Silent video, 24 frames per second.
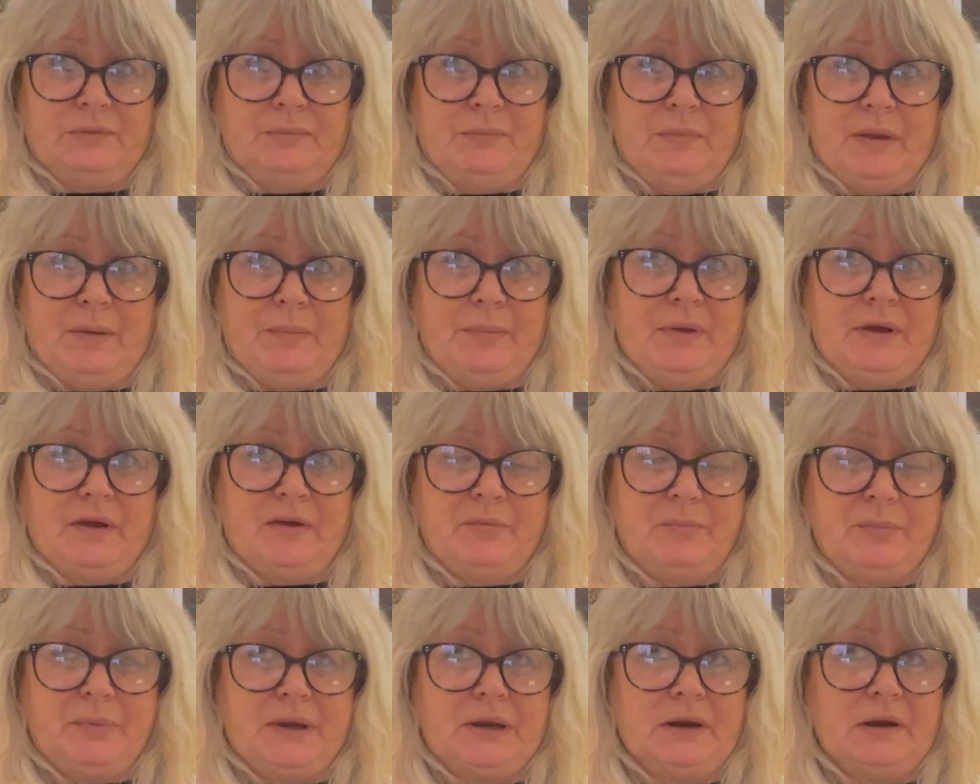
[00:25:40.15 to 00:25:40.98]
Maybe
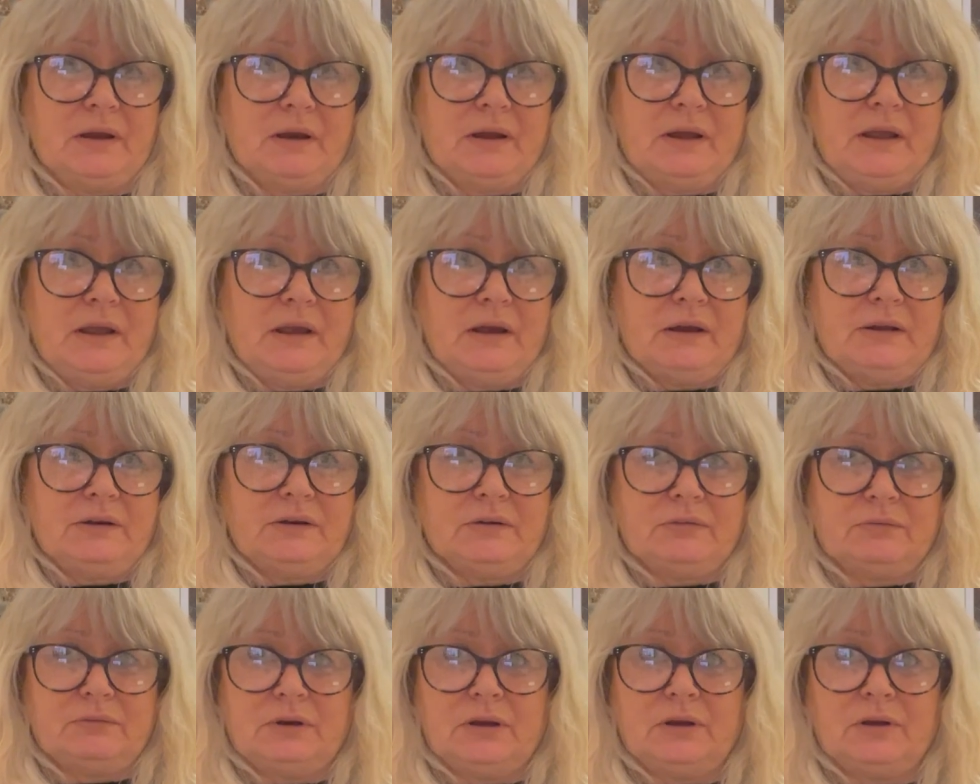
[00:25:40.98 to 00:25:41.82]
I've been lucky, I
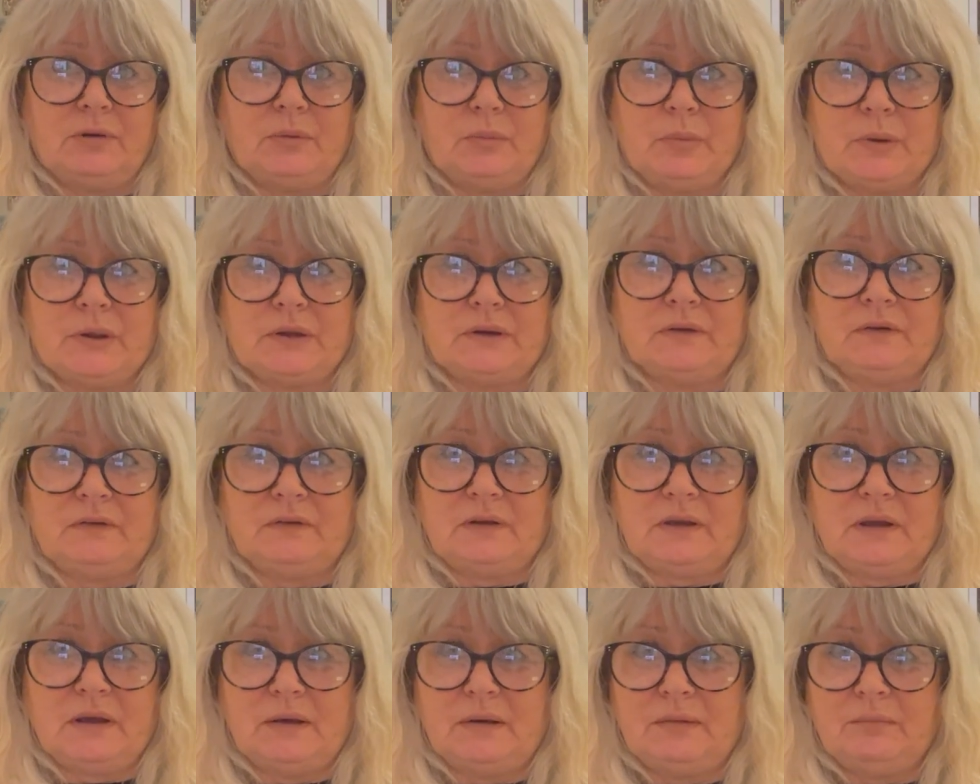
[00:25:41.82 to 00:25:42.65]
don't know, but
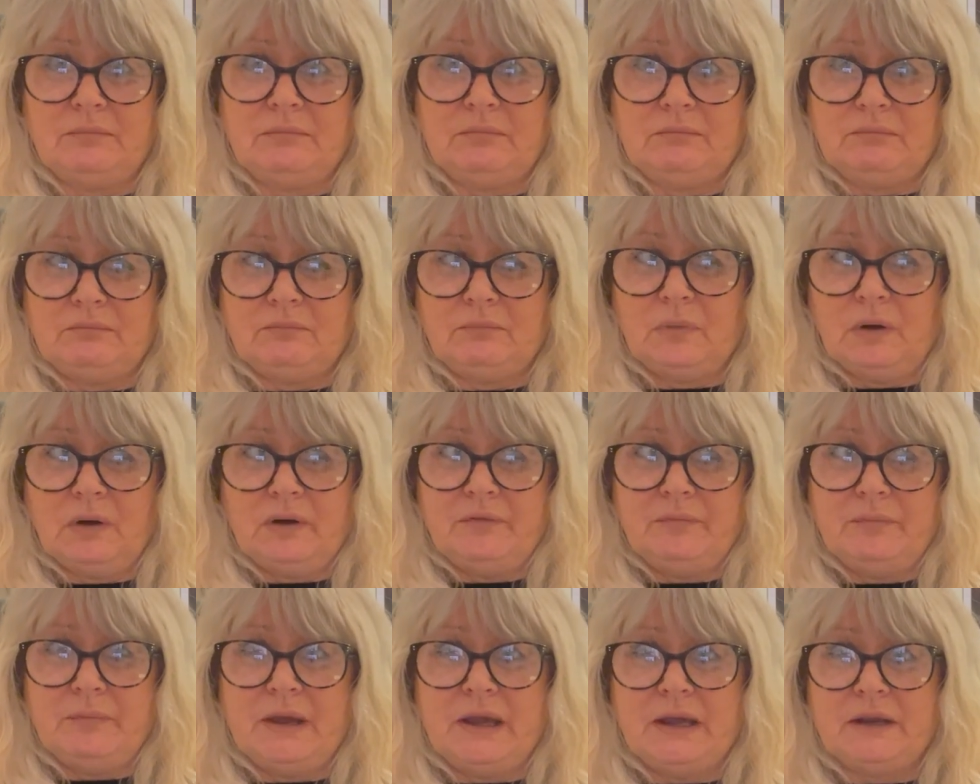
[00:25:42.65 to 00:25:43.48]
what
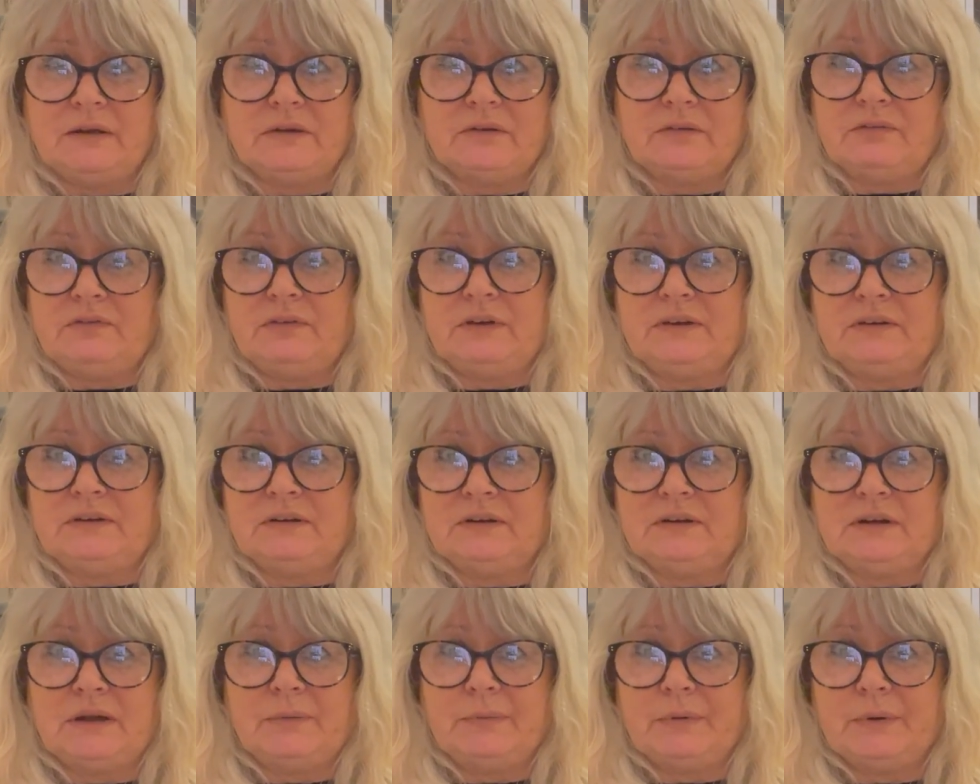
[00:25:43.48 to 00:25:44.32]
I've made has
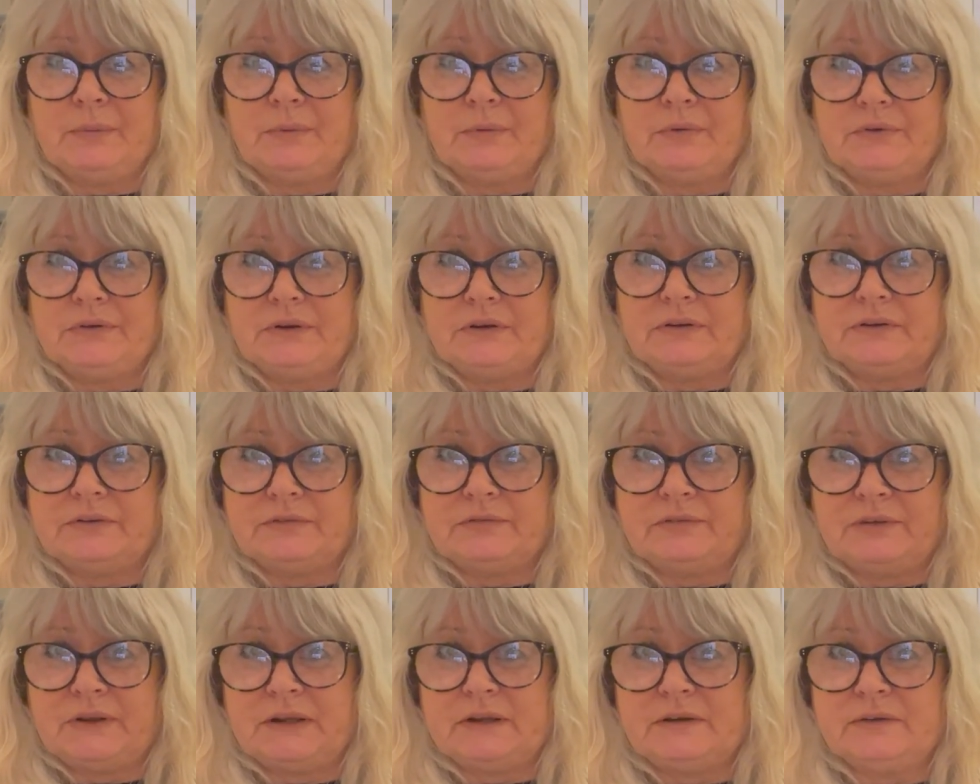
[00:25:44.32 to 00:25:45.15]
fitted how I want it to
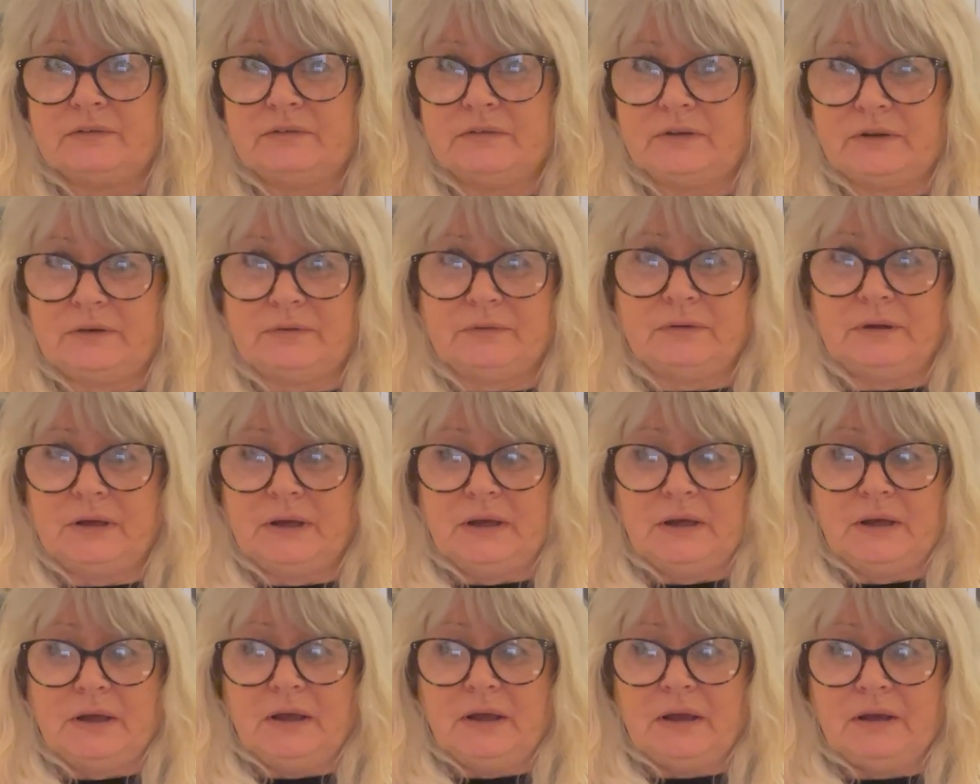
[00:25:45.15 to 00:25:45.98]
fit. So
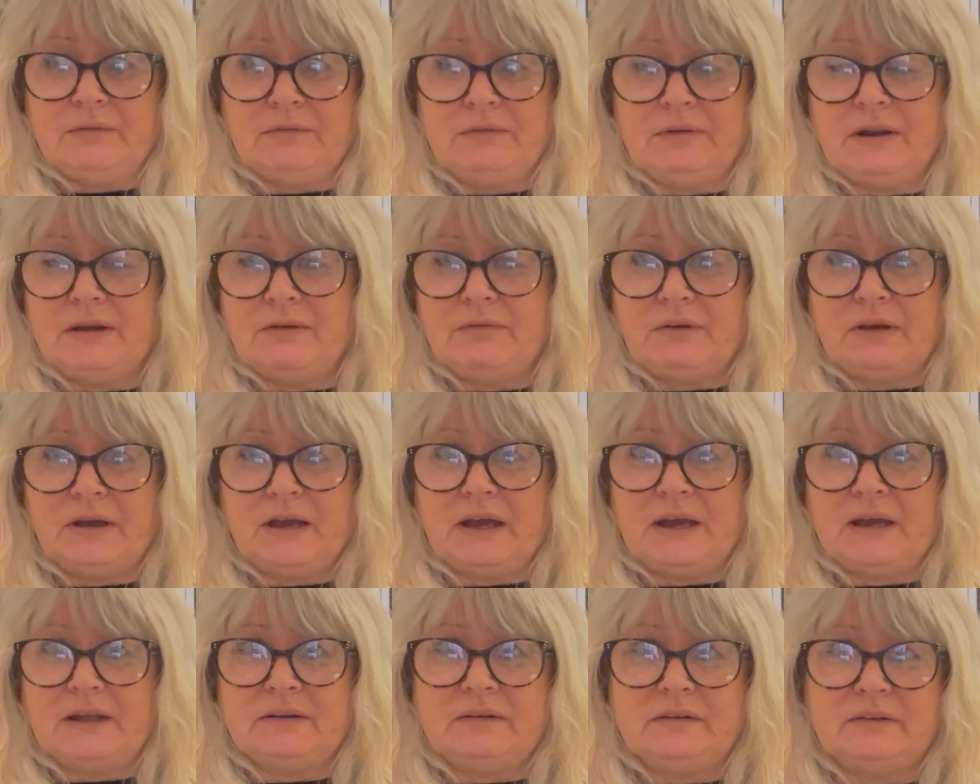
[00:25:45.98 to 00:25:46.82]
I've never
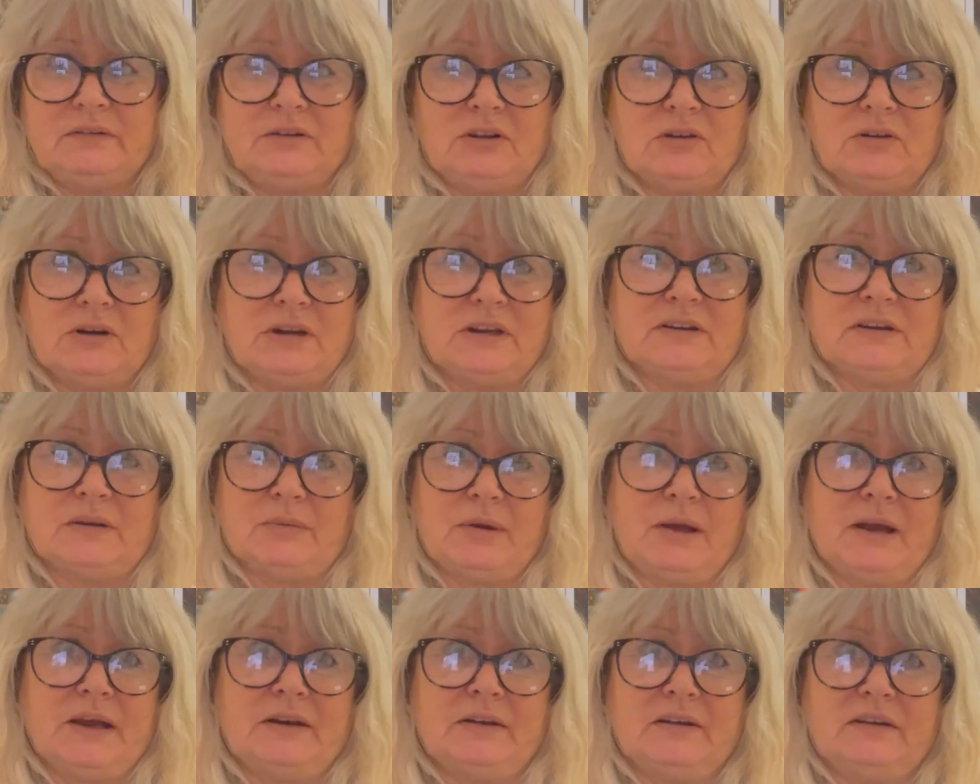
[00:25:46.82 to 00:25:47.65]
had, the only time
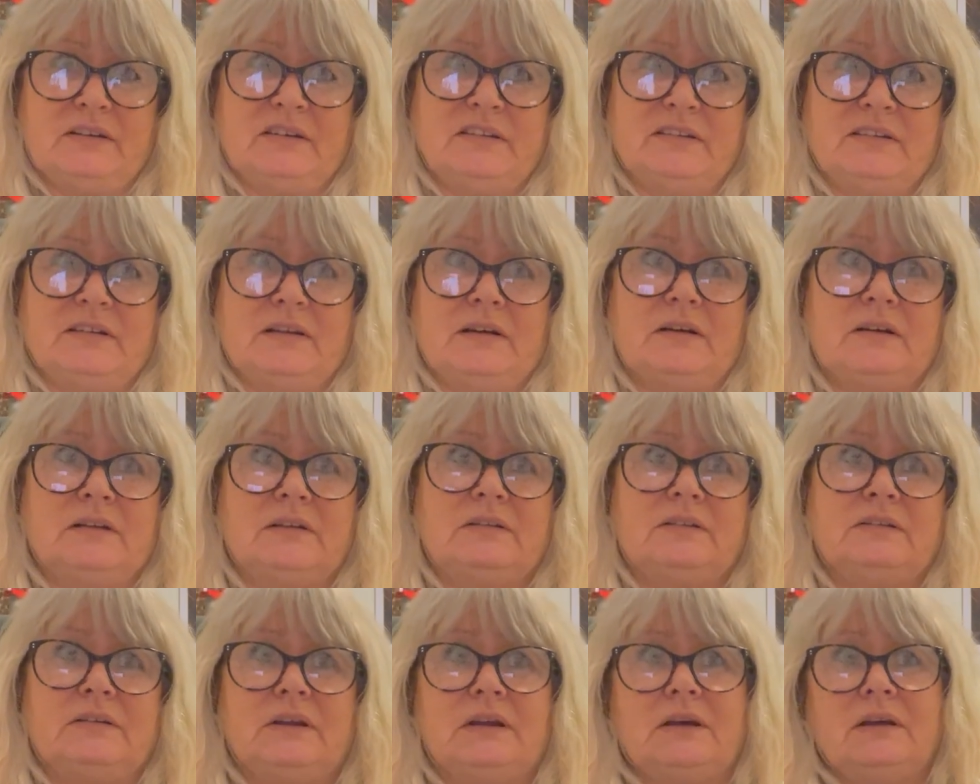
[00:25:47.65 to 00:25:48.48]
I had a
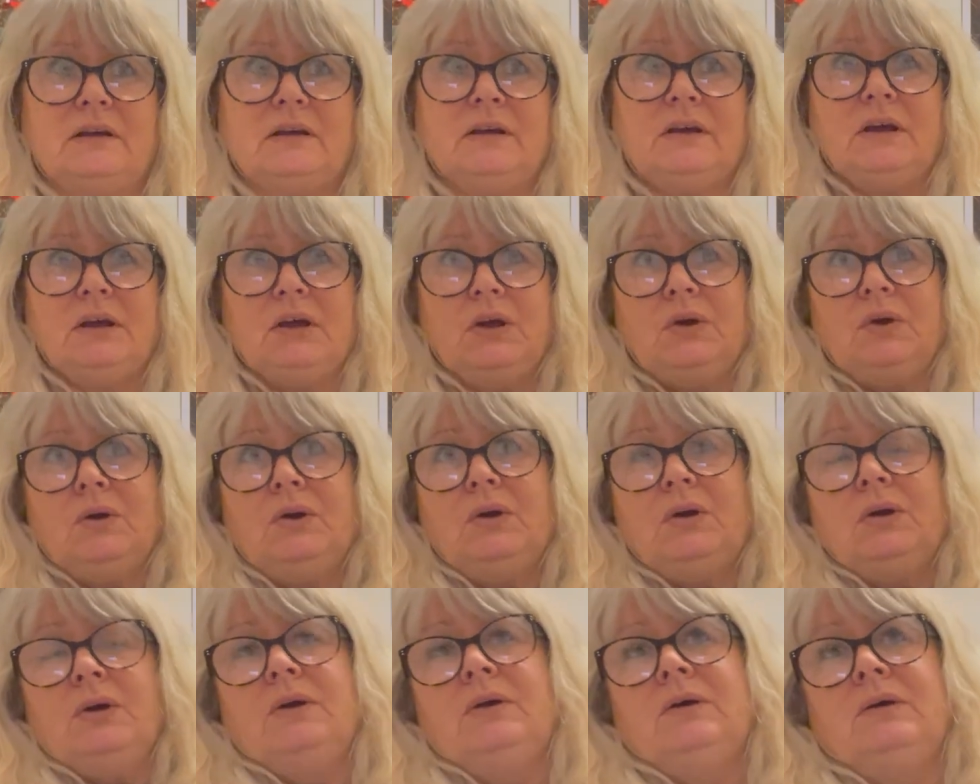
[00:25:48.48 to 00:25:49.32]
disaster,
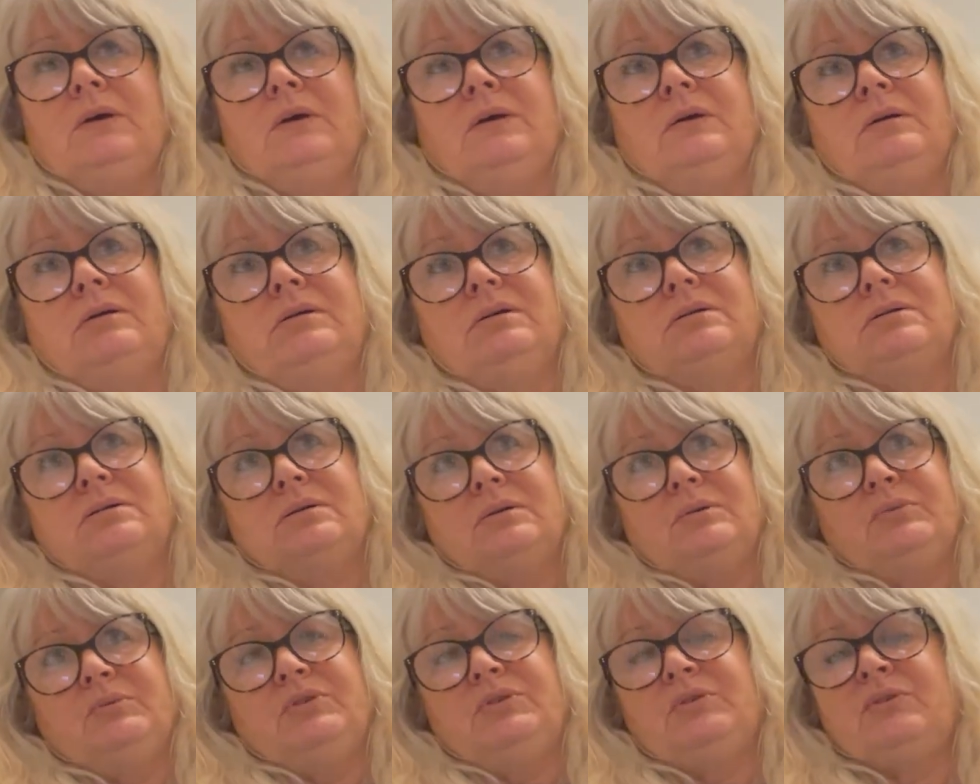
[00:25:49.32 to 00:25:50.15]

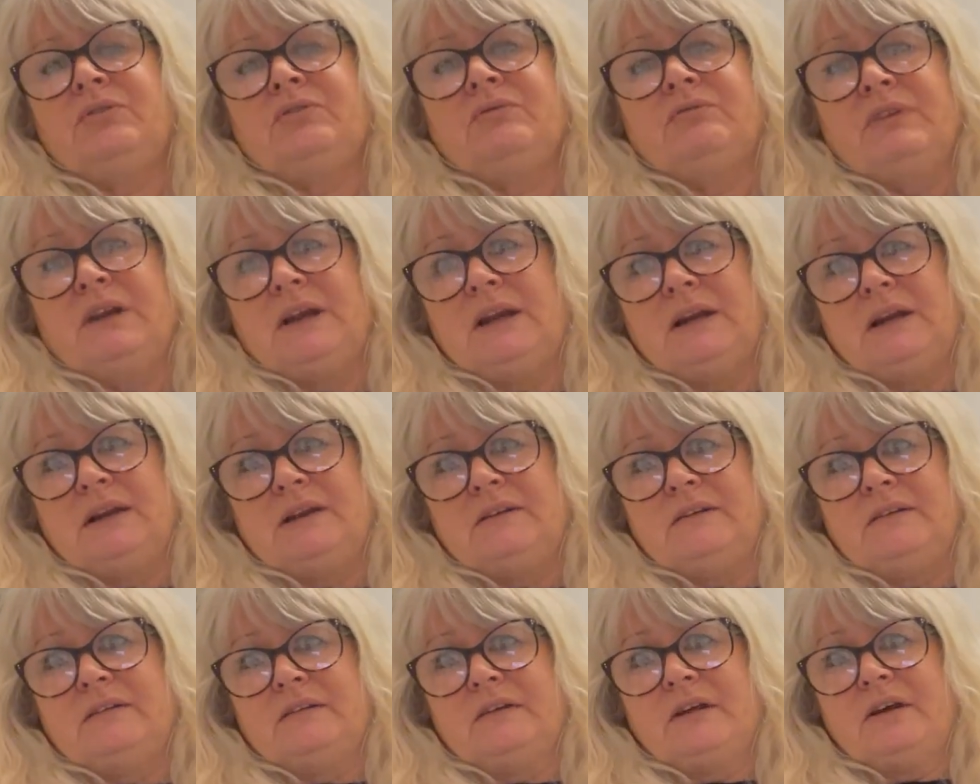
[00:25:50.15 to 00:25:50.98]
which wasn't really a
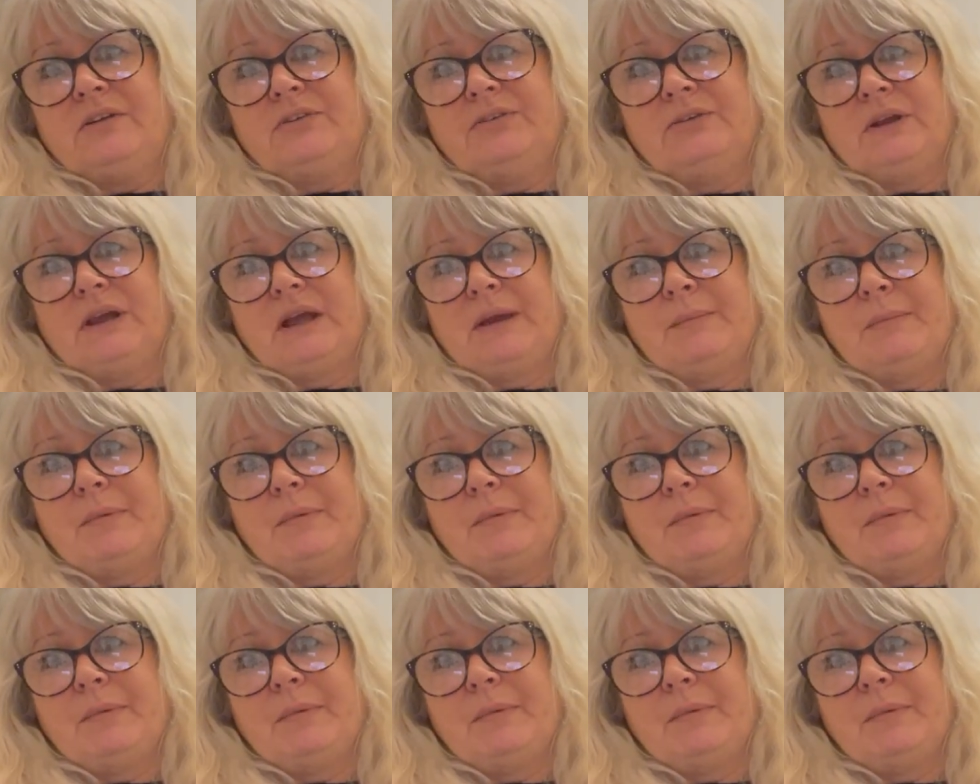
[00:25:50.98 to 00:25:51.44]
disaster, it came